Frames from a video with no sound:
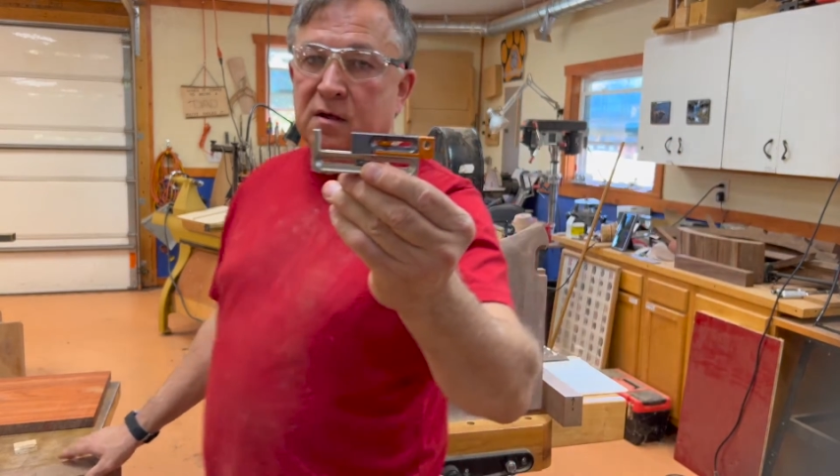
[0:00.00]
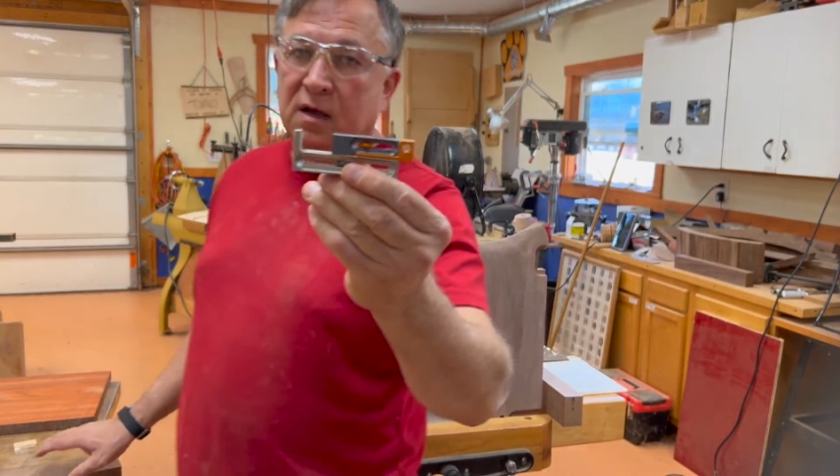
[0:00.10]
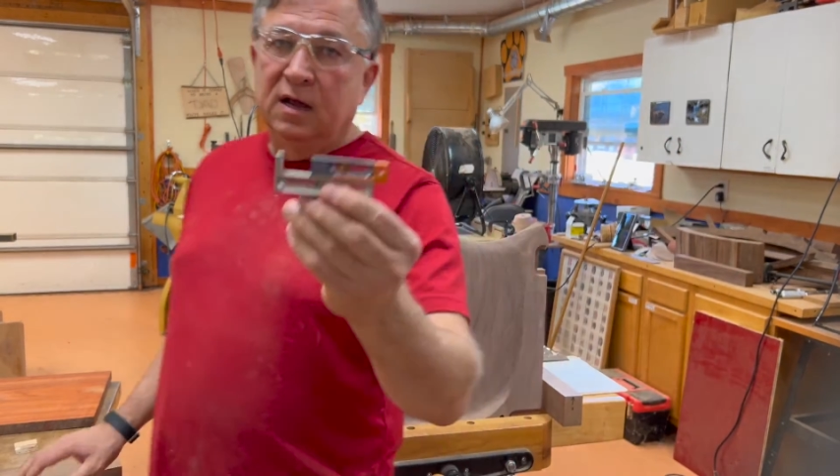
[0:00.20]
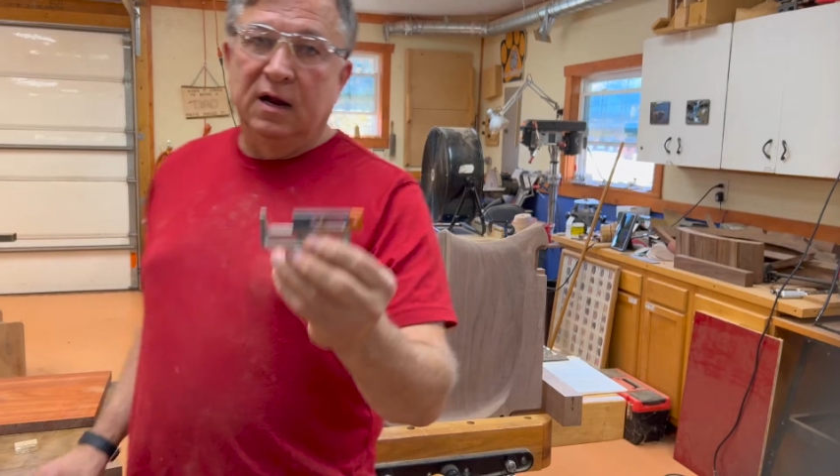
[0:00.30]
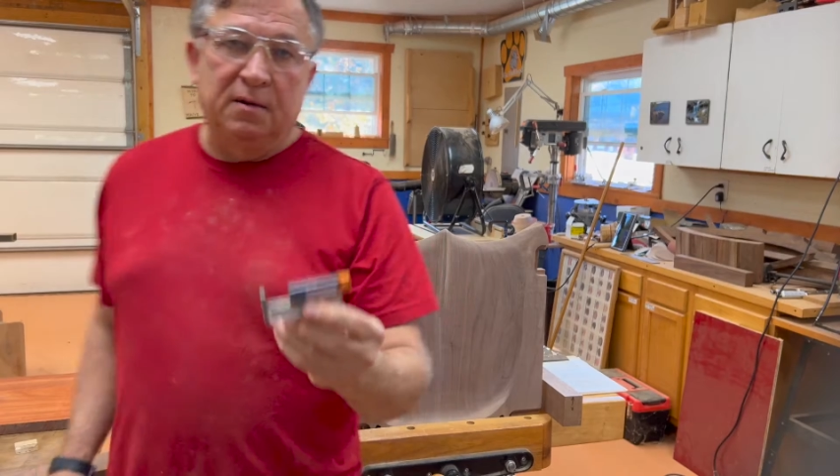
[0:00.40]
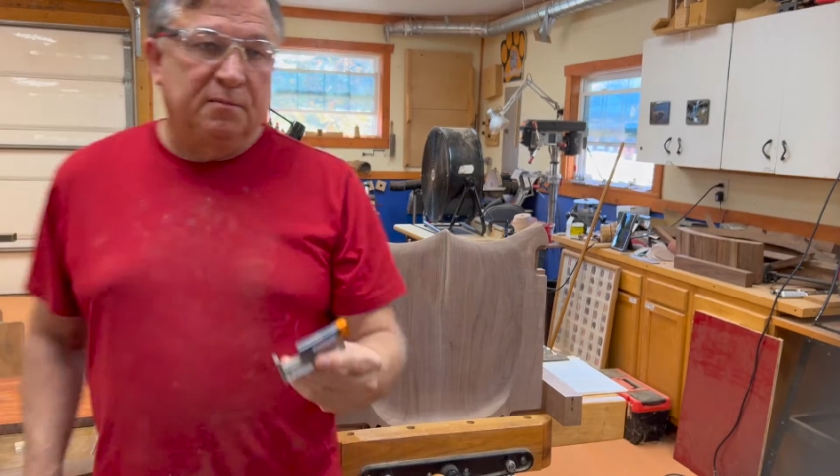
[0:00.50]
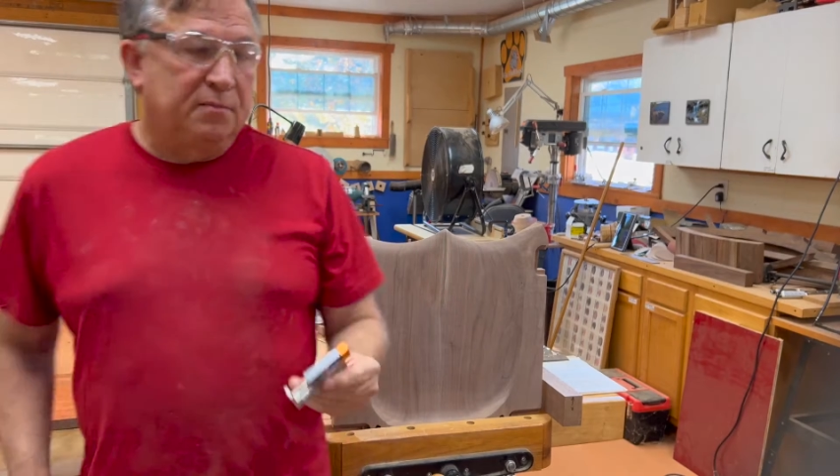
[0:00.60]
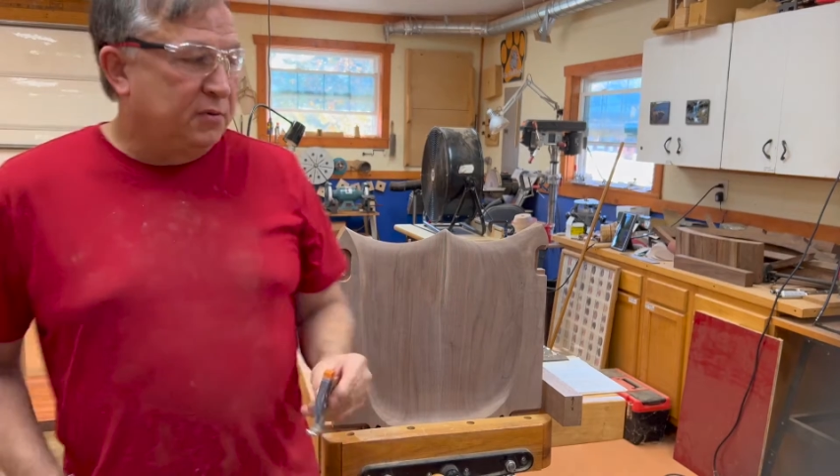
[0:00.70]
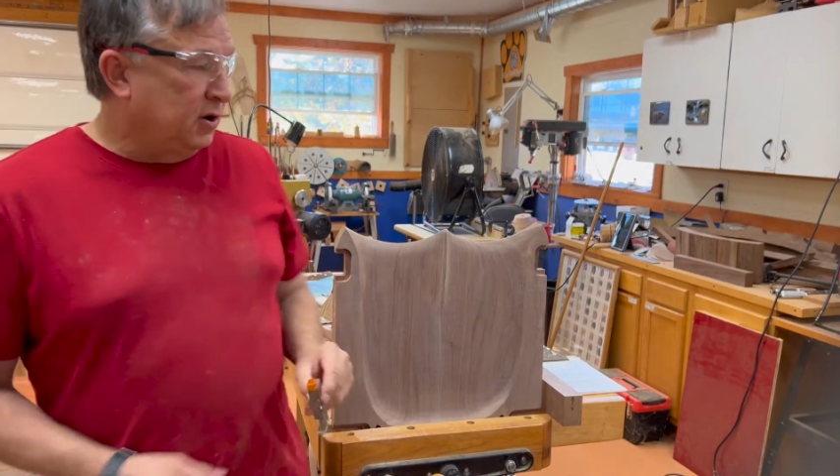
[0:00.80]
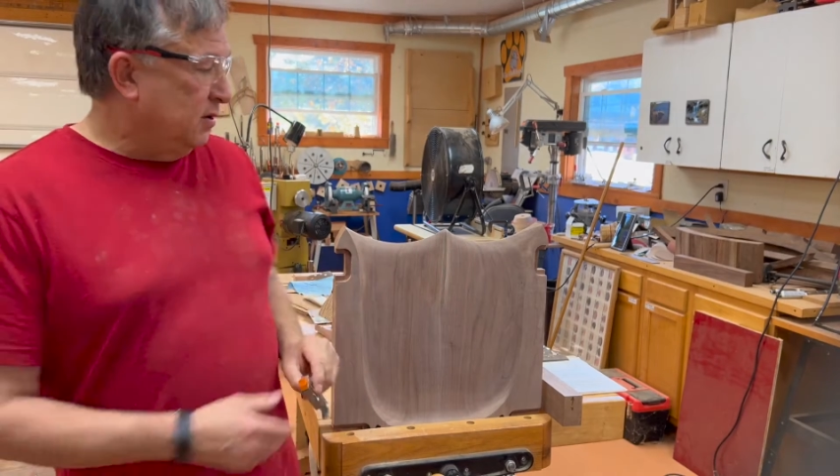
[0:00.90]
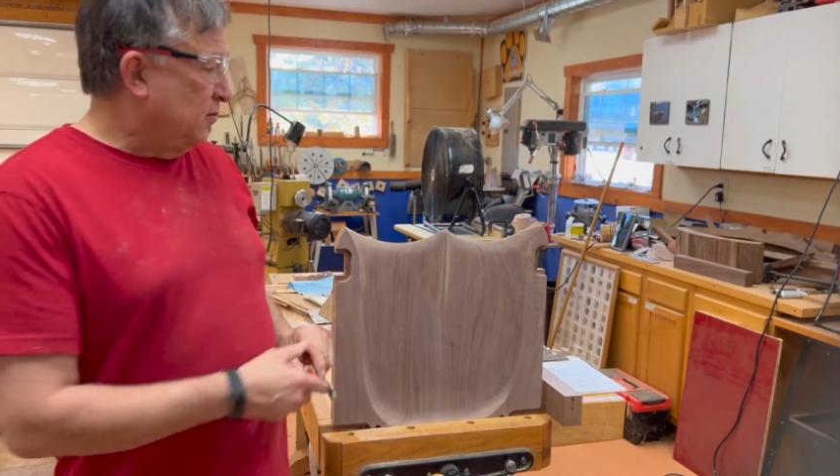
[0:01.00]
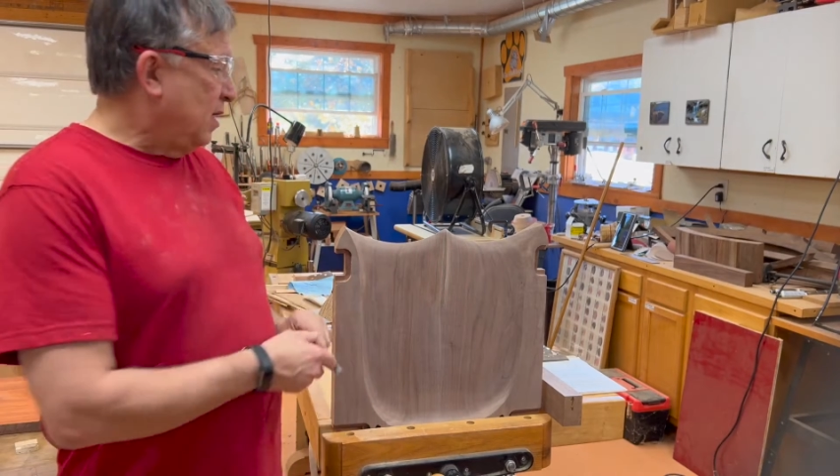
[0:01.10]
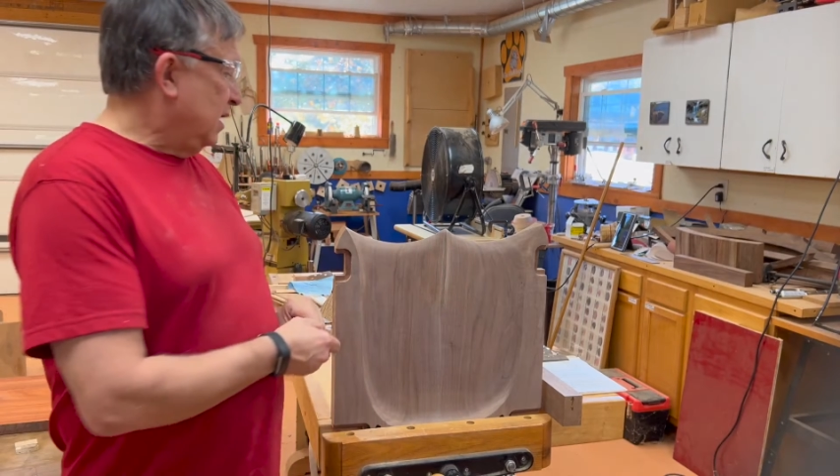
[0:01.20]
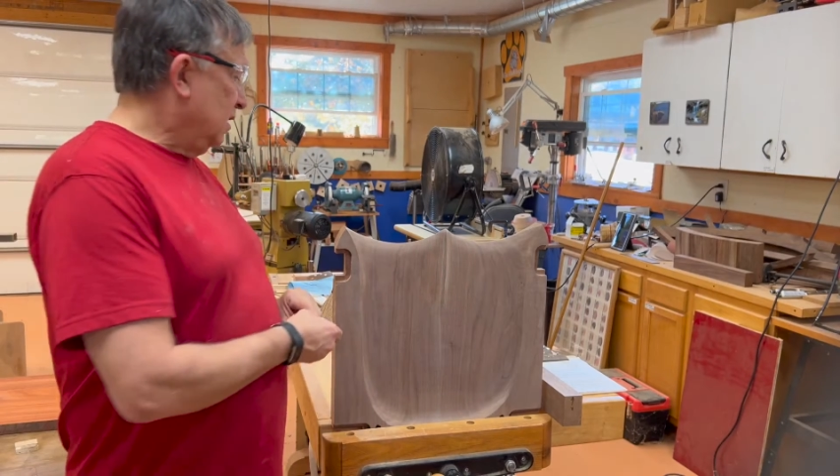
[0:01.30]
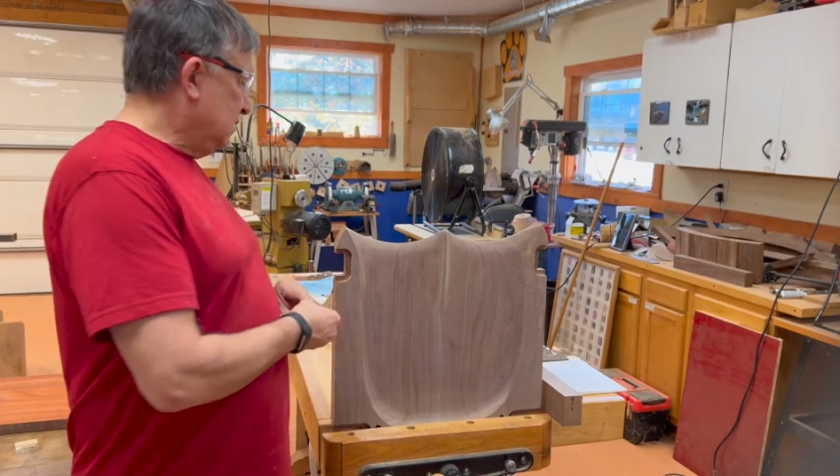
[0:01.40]
and I put it
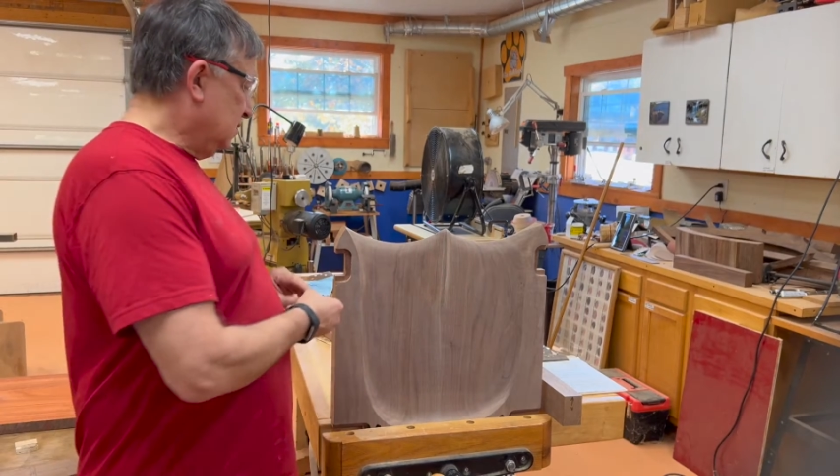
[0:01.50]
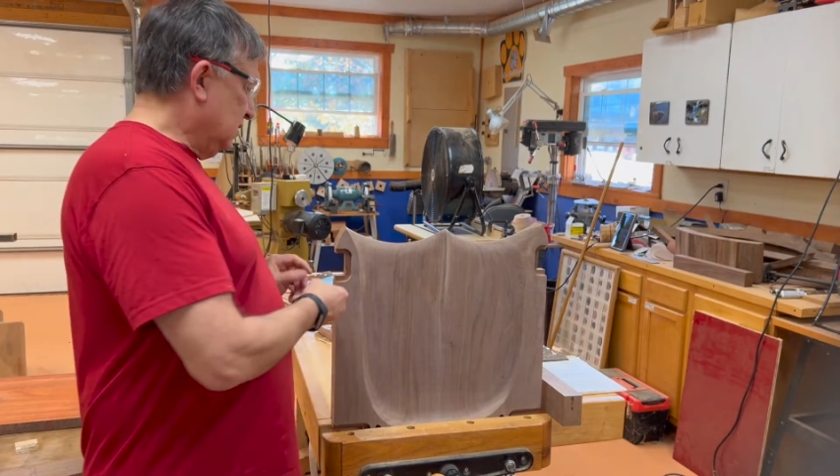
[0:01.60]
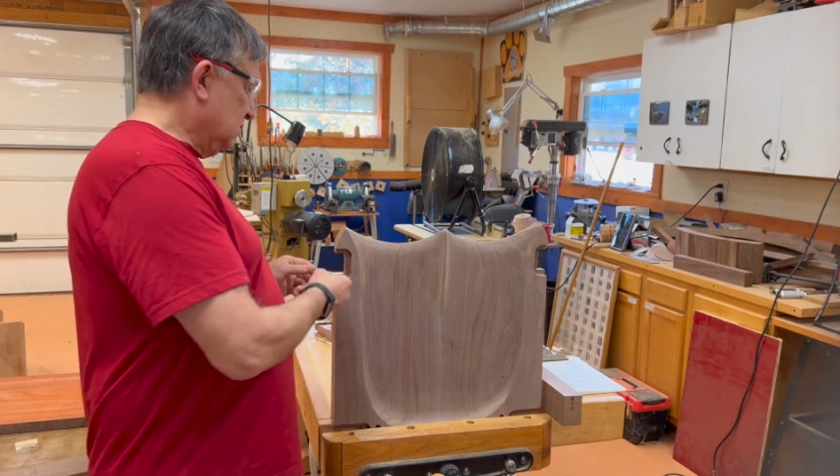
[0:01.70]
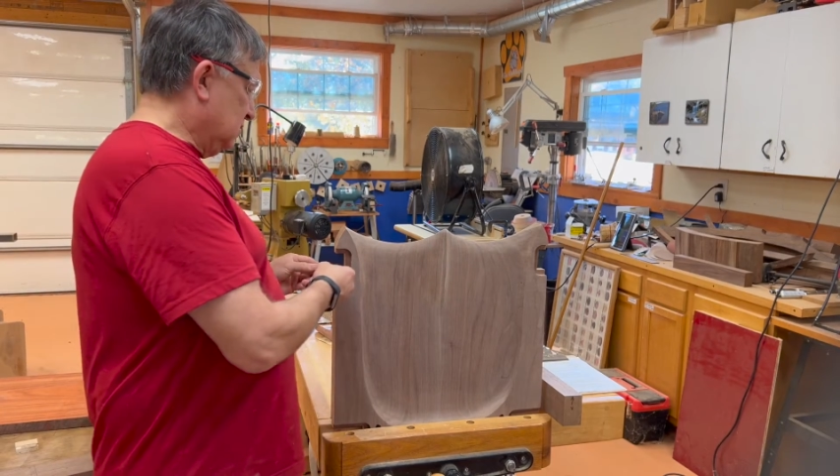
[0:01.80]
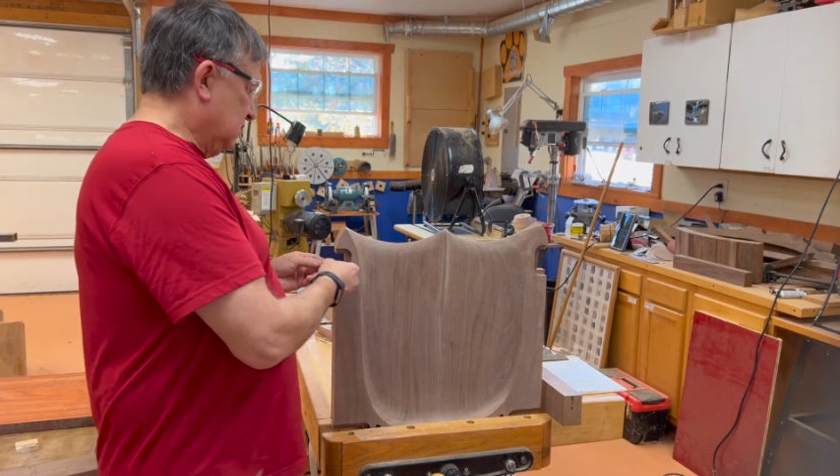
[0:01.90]
right on this